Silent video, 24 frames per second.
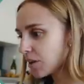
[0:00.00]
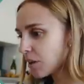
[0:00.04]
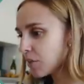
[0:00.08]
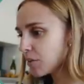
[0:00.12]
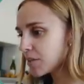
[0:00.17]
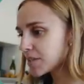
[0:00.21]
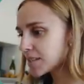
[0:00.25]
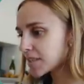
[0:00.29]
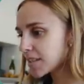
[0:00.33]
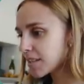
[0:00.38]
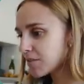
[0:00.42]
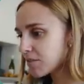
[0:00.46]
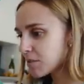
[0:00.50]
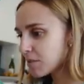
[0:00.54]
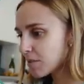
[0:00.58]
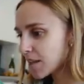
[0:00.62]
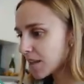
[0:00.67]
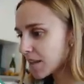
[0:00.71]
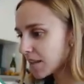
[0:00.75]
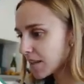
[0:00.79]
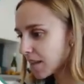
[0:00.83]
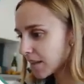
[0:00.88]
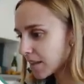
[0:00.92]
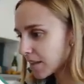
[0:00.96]
Oh, it's given
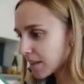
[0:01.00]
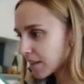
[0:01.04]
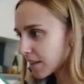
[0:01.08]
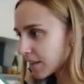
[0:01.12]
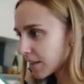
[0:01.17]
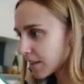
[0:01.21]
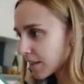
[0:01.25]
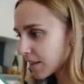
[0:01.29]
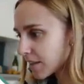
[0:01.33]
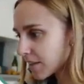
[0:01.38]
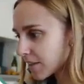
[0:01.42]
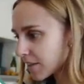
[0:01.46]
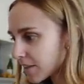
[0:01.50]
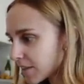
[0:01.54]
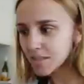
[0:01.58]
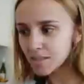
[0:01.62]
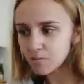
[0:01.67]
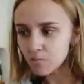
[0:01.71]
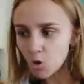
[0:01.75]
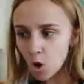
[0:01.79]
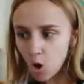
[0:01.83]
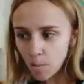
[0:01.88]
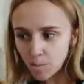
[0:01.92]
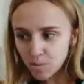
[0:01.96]
me like a,
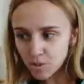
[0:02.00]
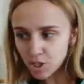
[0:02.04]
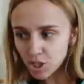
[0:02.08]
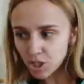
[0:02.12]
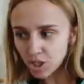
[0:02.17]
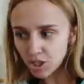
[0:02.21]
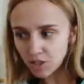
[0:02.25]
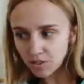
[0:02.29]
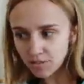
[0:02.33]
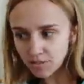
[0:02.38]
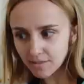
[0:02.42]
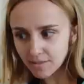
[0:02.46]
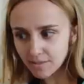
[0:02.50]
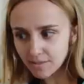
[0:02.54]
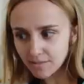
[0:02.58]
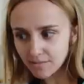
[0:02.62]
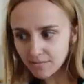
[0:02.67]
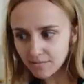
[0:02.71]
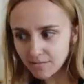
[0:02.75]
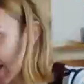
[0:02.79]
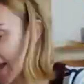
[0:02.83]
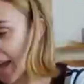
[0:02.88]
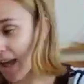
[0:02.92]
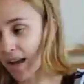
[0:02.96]
some
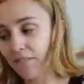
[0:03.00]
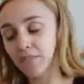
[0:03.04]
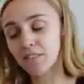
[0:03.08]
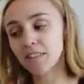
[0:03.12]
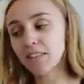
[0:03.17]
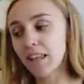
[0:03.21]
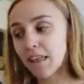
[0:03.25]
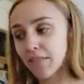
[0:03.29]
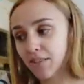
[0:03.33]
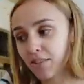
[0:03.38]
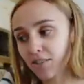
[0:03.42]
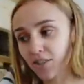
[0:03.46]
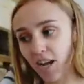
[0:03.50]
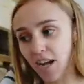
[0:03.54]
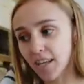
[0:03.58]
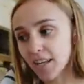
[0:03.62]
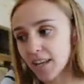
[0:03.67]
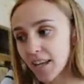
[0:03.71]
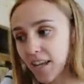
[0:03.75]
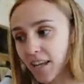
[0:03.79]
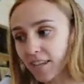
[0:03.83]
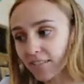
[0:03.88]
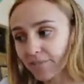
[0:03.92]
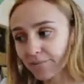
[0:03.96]
options. I have a leather
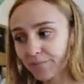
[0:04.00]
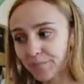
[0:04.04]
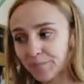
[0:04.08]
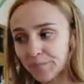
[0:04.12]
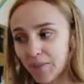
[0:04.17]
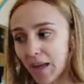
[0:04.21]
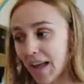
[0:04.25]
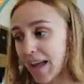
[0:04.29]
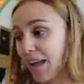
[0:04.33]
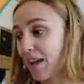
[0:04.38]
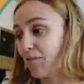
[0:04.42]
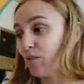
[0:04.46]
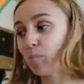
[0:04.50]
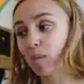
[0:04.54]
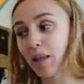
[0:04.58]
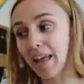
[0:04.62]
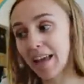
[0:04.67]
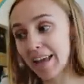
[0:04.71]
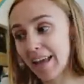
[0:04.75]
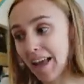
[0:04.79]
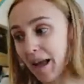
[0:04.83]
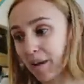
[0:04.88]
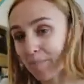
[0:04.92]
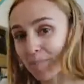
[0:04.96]
jacket. I have a
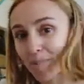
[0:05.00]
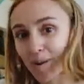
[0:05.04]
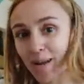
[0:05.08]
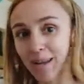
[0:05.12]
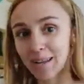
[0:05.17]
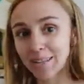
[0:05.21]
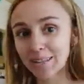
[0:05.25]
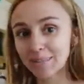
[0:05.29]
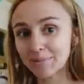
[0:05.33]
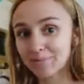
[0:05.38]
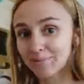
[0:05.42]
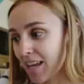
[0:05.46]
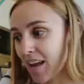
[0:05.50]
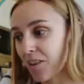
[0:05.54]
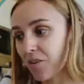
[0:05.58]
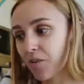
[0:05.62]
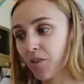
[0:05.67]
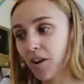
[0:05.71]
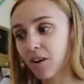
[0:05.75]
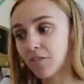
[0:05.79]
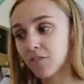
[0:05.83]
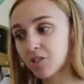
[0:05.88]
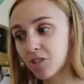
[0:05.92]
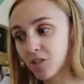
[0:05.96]
black handbag. I
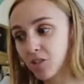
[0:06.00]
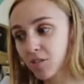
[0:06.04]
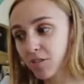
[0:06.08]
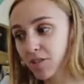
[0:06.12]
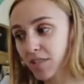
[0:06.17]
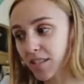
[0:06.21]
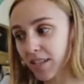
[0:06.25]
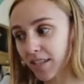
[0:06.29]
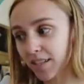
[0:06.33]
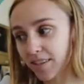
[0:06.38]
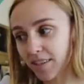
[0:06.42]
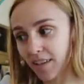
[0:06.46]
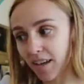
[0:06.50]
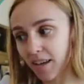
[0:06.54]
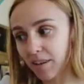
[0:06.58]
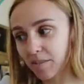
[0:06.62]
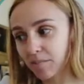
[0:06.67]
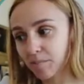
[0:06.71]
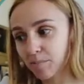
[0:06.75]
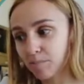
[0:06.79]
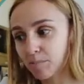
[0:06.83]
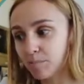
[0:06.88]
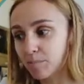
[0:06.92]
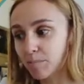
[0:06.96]
don't have shoes like that,
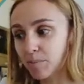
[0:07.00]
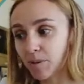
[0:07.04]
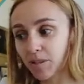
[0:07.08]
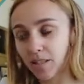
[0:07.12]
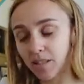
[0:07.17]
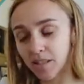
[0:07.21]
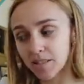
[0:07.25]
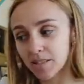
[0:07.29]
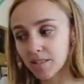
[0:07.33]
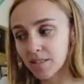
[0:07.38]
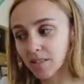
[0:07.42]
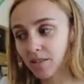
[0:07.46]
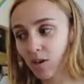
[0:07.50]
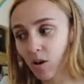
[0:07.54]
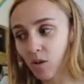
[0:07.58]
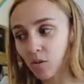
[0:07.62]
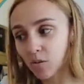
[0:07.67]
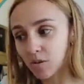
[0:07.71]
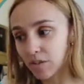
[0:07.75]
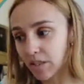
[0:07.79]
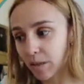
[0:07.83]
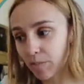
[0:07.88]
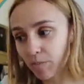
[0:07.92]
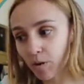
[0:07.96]
but it's
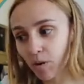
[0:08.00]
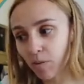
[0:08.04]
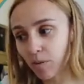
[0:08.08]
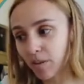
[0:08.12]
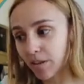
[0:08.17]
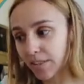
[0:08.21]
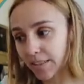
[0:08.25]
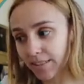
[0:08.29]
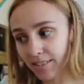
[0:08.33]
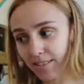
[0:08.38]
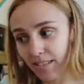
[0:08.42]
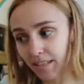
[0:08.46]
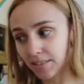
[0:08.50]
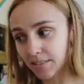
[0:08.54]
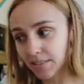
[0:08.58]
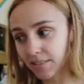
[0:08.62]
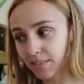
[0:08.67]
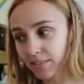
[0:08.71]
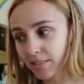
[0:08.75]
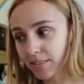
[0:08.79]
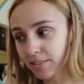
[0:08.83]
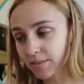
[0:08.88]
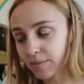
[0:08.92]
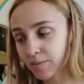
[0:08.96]
cold. I'm not wearing
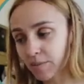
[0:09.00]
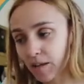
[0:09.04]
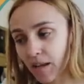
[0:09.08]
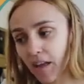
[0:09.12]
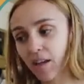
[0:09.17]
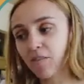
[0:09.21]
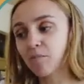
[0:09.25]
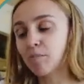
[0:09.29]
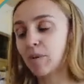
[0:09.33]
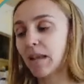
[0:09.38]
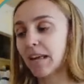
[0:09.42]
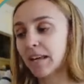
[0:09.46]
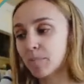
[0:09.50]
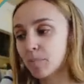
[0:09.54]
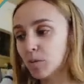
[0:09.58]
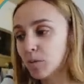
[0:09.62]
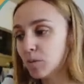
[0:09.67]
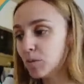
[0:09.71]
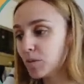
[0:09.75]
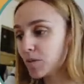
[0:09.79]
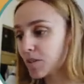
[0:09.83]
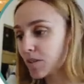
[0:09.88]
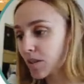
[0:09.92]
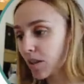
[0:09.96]
sandals. I have black
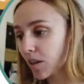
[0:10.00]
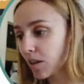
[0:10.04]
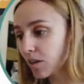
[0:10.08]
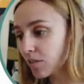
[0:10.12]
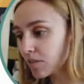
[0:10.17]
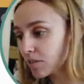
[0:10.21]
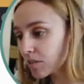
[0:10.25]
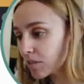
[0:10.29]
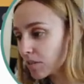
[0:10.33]
boots though.